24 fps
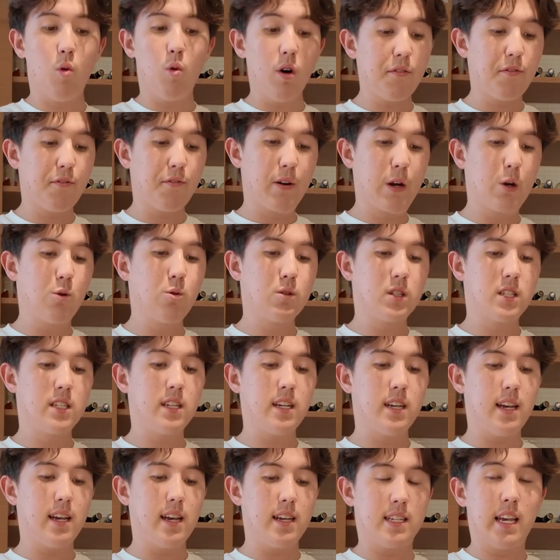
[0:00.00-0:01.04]
What
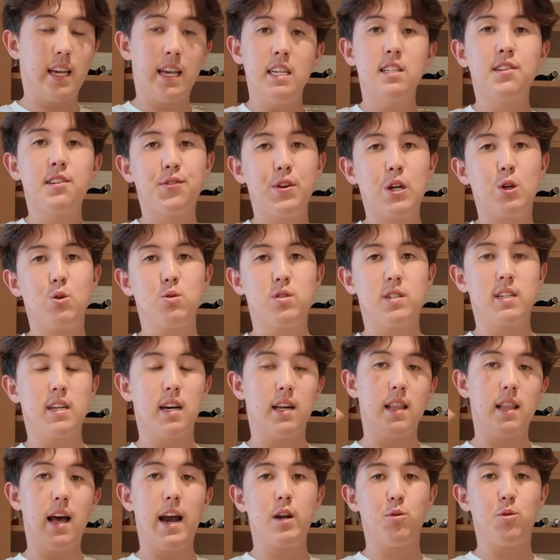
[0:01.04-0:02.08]
frequency is his frequency
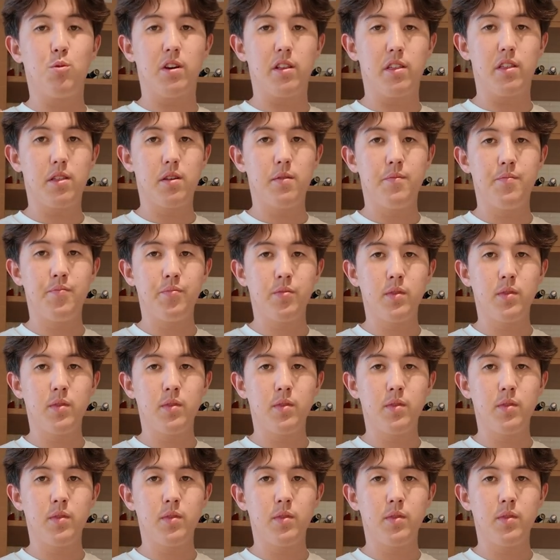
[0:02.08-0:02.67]
aligned with?